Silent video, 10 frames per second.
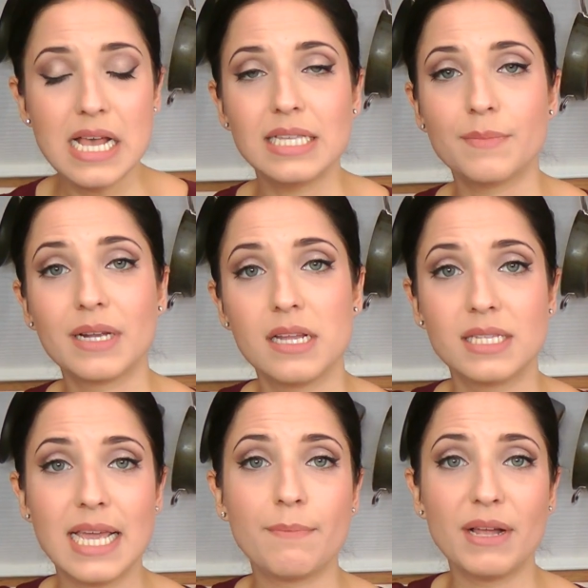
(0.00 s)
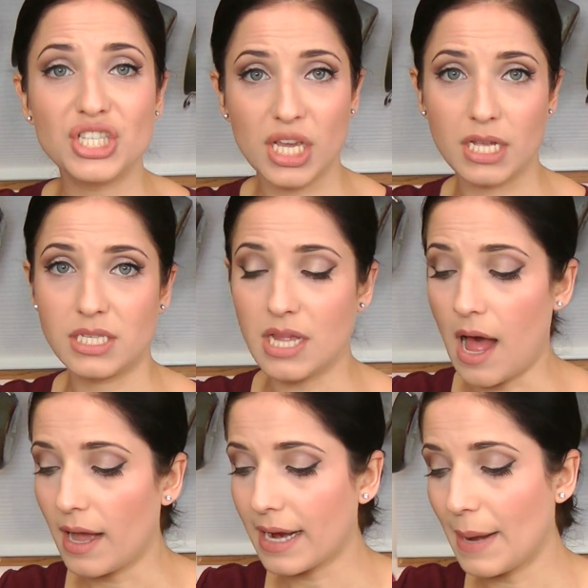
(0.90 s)
is I'm going to take my chicken
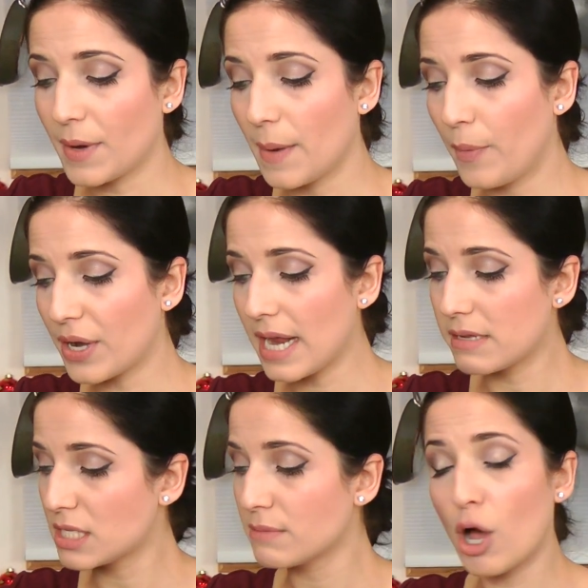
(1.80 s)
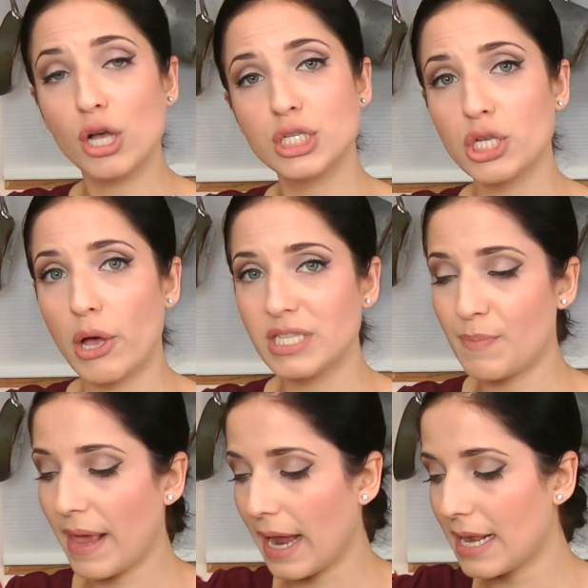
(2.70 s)
stock and I'm going to put it in a small
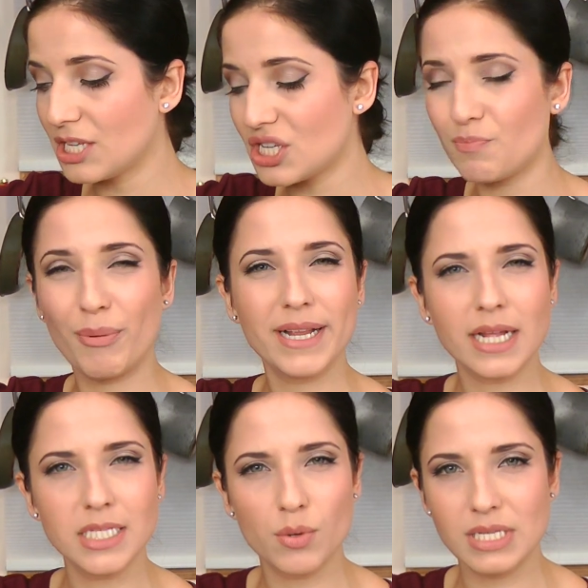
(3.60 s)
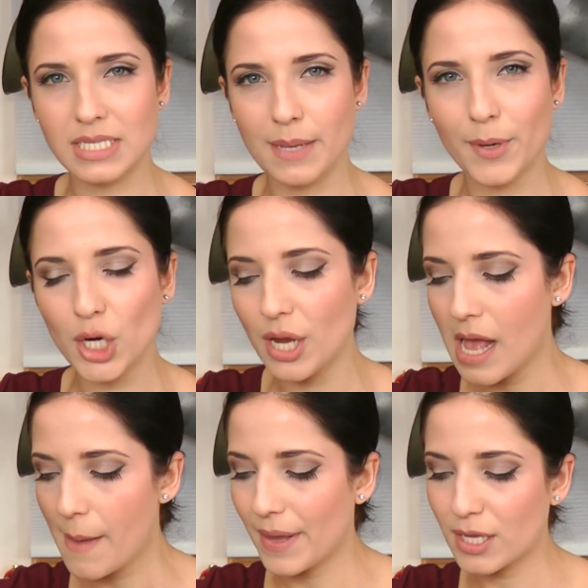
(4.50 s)
saucepan and just bring that to a simmer
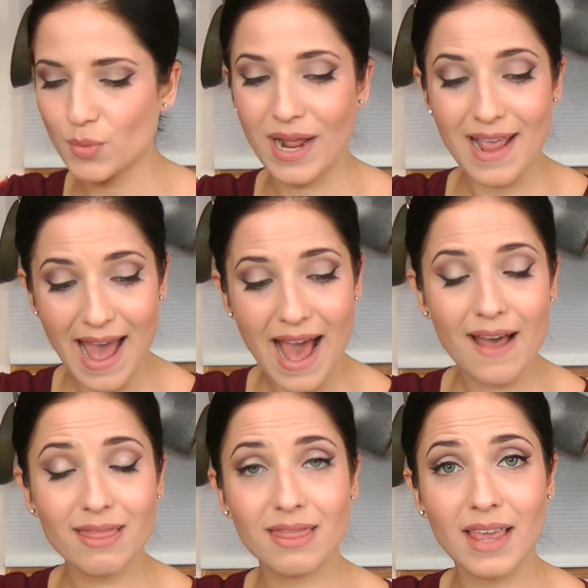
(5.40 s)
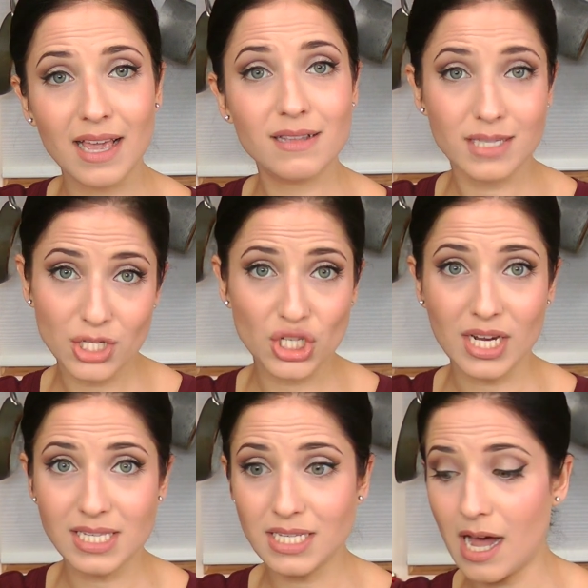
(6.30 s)
because when I add the
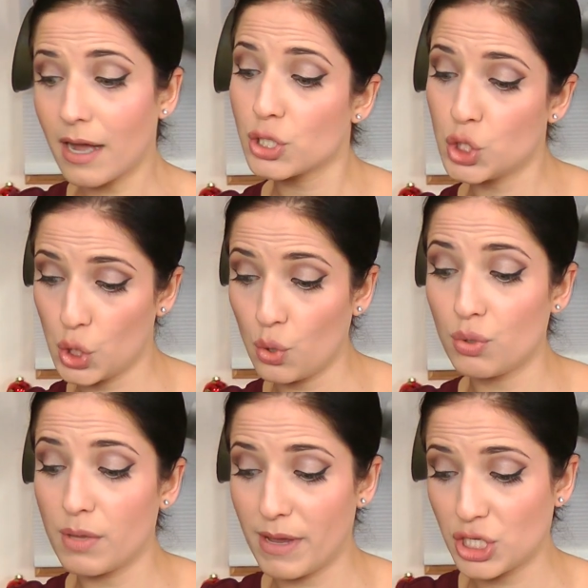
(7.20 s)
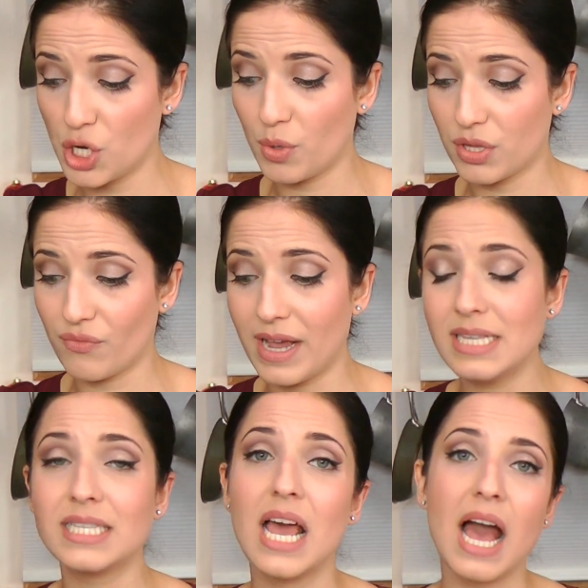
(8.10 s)
chicken stock to the mixture with the
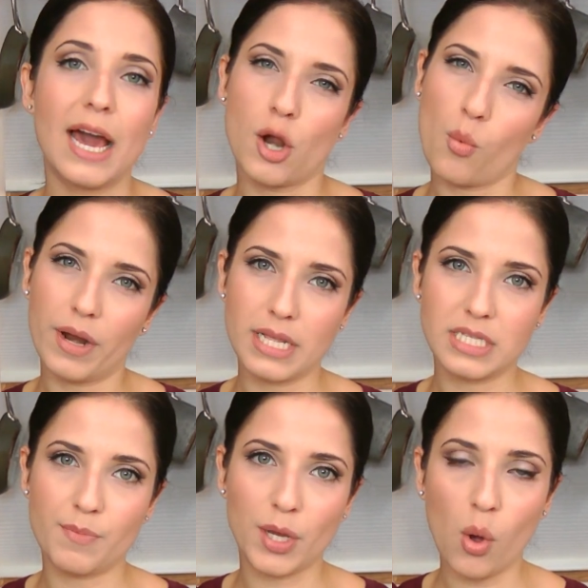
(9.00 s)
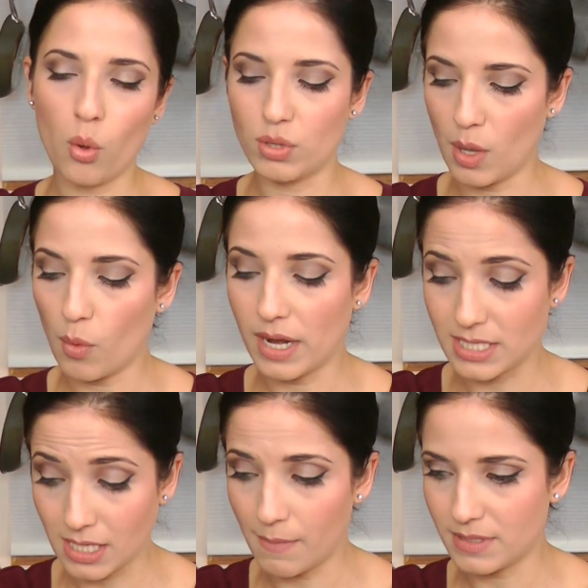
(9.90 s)
rice, I don't want it to be cold. I want it
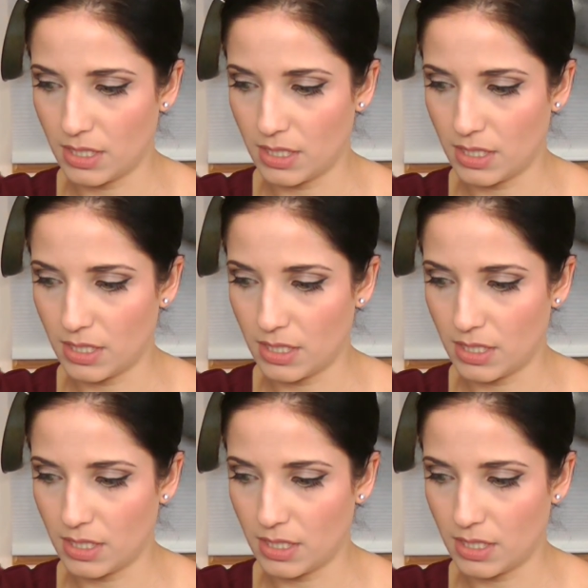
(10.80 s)
to come